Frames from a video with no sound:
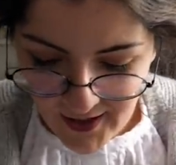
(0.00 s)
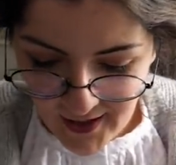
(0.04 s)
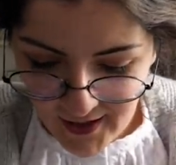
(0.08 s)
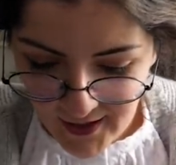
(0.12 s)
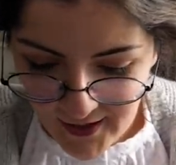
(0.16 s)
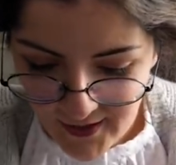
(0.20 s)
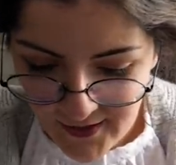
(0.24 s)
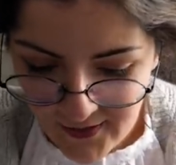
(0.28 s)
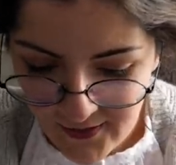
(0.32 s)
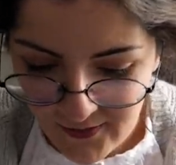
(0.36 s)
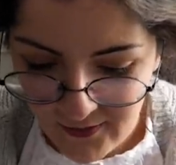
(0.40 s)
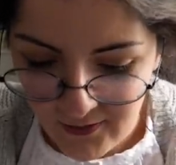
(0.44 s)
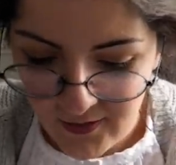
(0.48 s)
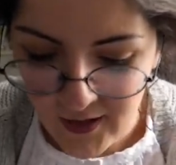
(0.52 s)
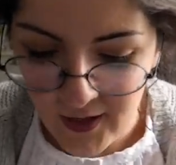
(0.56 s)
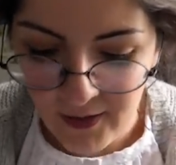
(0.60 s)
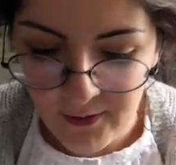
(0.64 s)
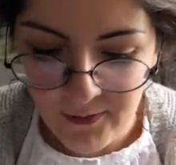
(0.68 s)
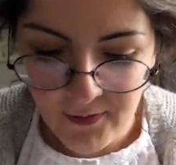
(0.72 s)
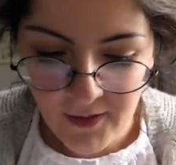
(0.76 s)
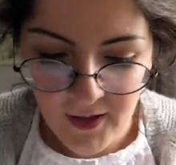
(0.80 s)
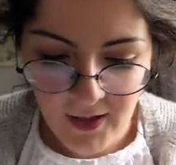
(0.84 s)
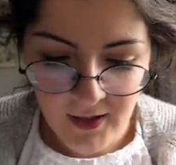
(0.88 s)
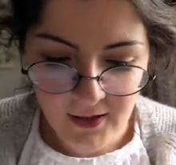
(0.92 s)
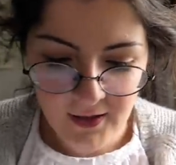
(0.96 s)
I flat
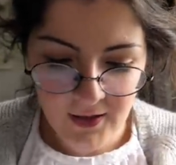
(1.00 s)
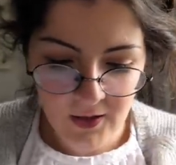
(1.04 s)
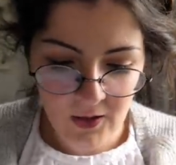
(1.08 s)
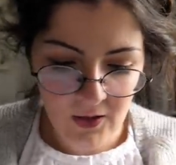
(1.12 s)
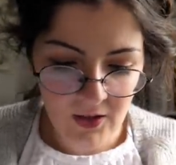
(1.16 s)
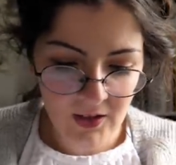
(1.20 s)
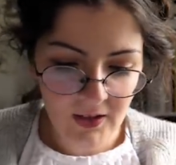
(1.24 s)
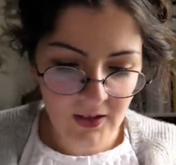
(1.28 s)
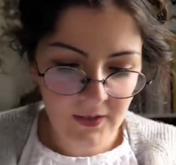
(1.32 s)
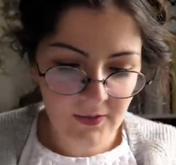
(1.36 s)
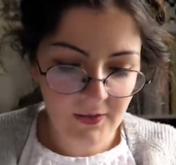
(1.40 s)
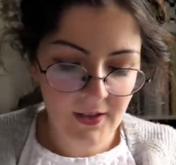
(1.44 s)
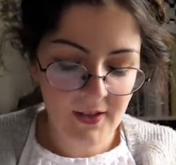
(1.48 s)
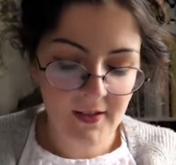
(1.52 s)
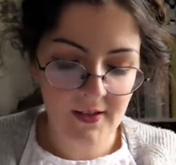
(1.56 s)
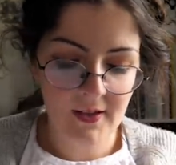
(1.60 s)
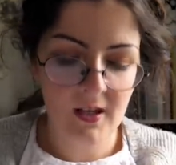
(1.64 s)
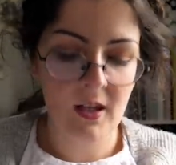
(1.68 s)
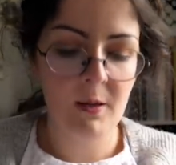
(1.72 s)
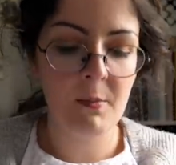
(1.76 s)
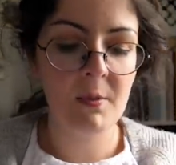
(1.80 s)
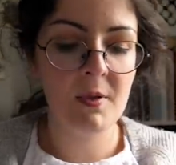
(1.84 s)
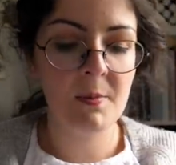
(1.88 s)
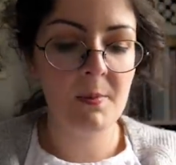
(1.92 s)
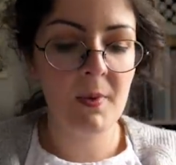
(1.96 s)
felled all of the
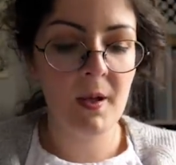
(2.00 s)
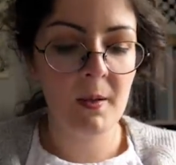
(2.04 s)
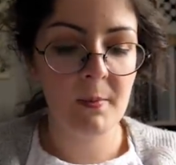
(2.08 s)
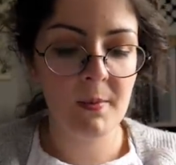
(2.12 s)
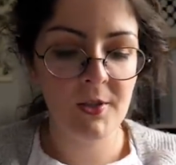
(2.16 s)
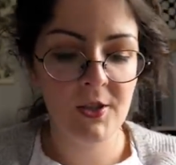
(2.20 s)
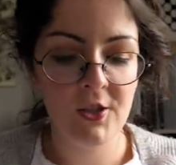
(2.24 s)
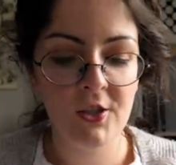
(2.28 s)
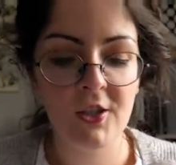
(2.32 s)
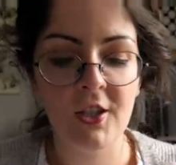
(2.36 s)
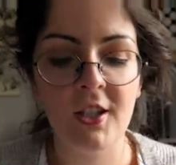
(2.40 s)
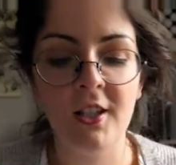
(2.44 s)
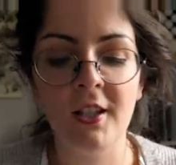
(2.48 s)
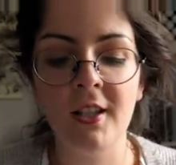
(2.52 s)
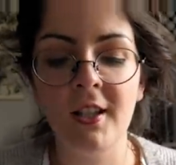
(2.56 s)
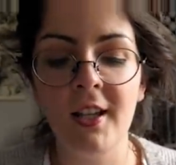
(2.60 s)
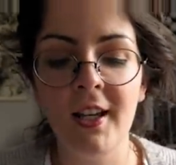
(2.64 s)
seams by machine.